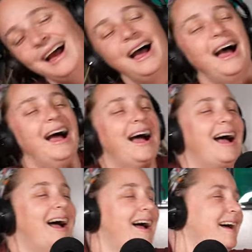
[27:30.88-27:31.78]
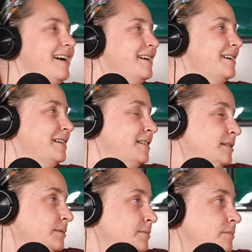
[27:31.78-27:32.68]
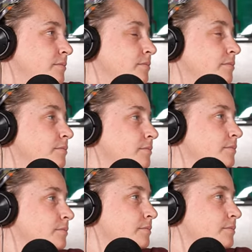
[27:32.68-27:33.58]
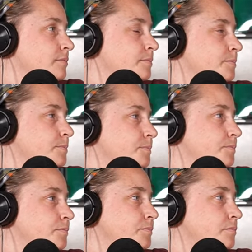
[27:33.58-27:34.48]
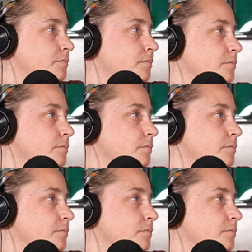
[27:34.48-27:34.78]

(not speaking)